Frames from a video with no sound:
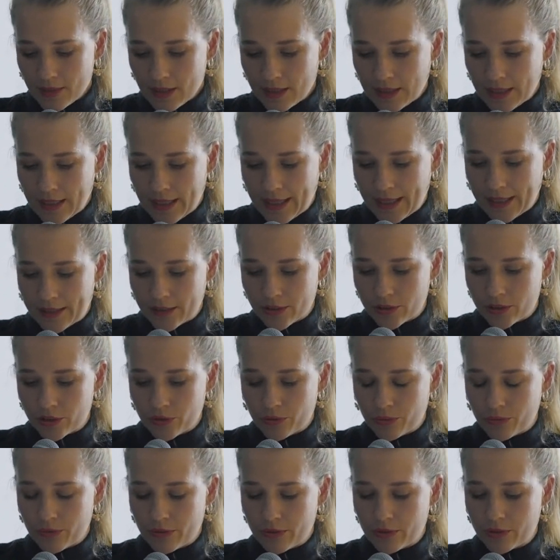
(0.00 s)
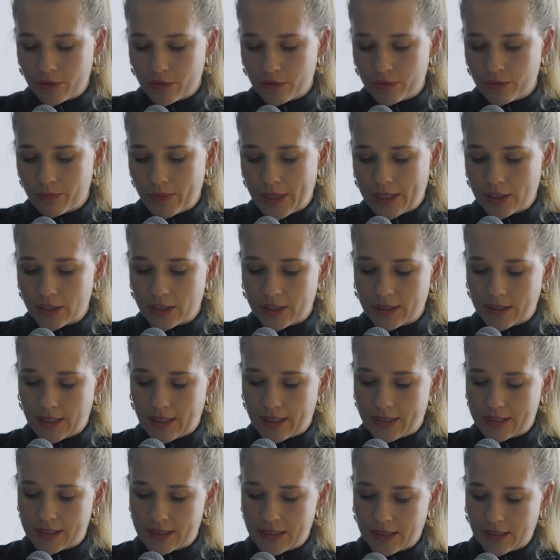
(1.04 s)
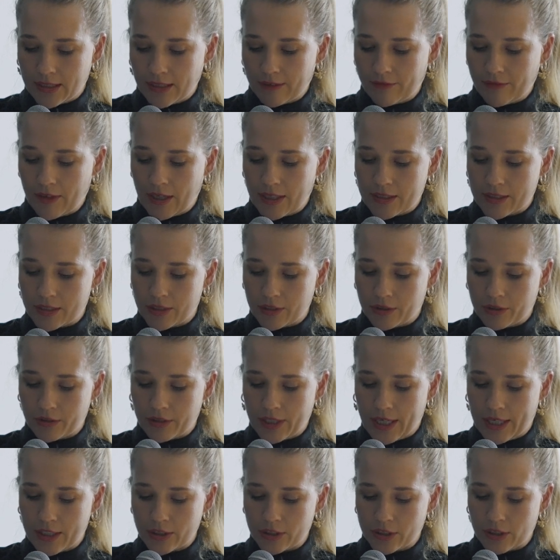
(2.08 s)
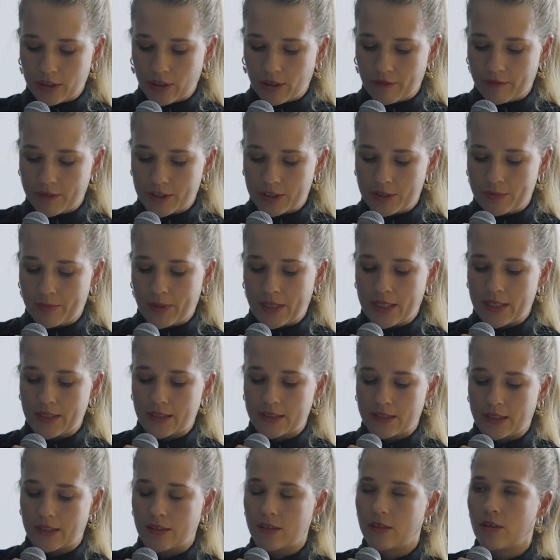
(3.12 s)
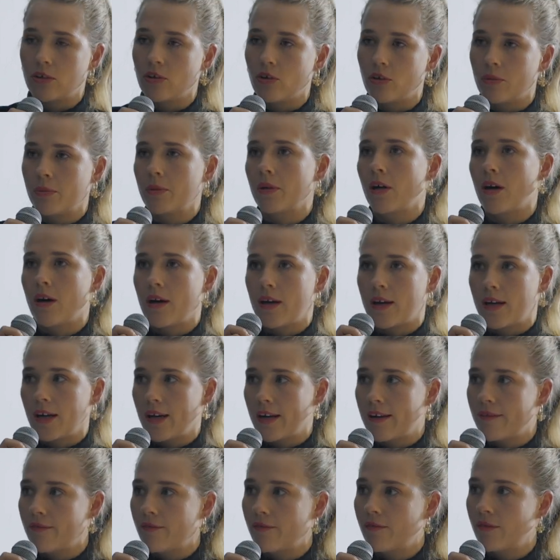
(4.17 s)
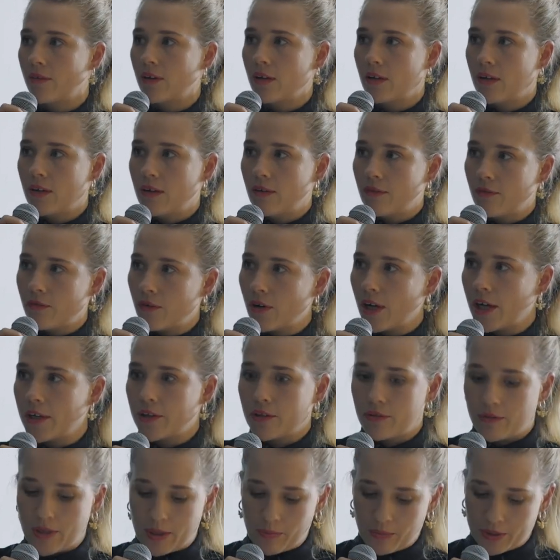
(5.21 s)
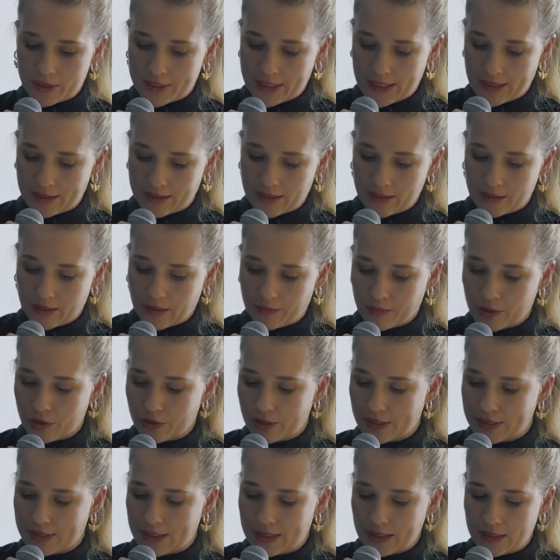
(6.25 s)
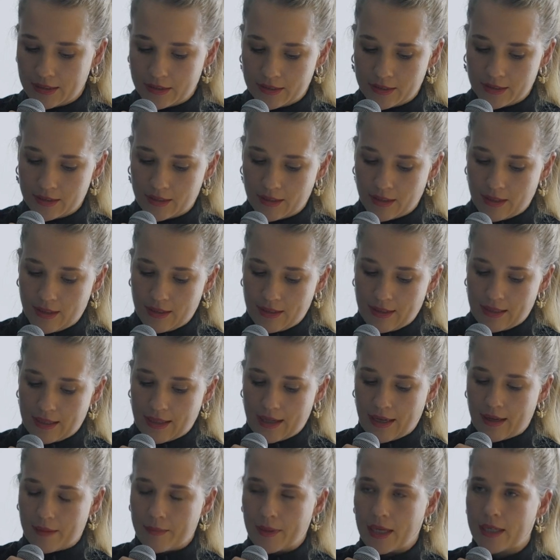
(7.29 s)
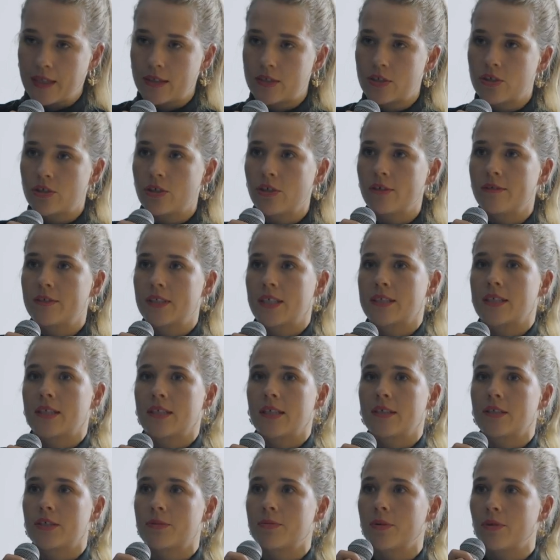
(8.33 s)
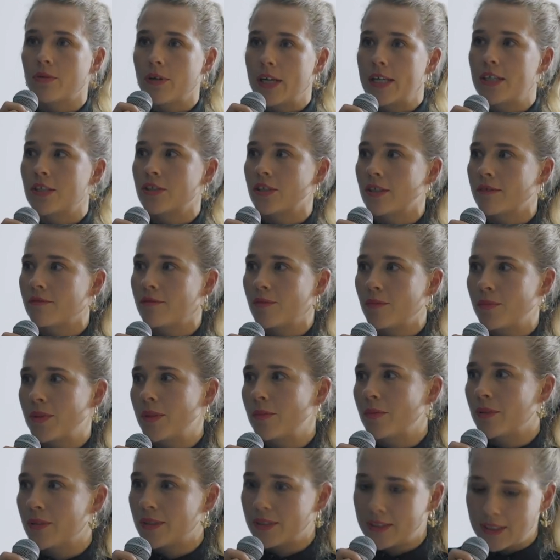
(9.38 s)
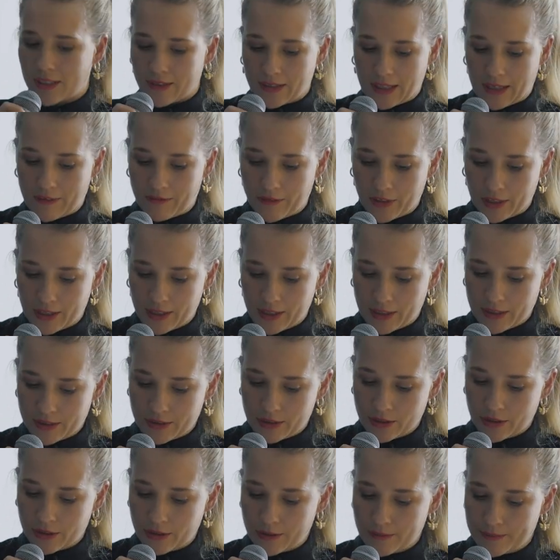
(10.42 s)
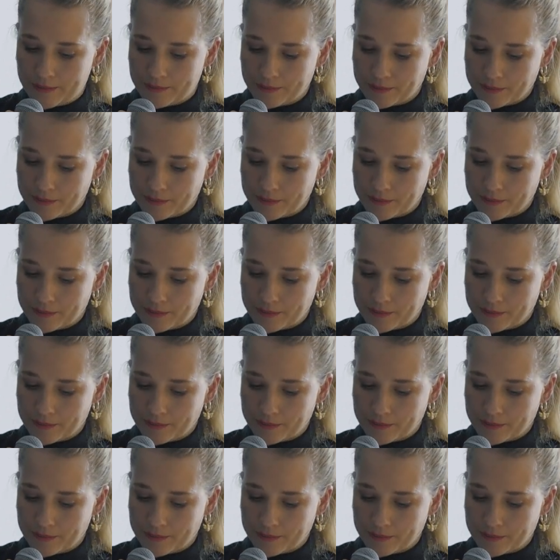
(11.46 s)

And you mentioned that it signifies the creation of a space in the global archive for underrepresented communities. And it serves as an inspiration for people in South Africa. So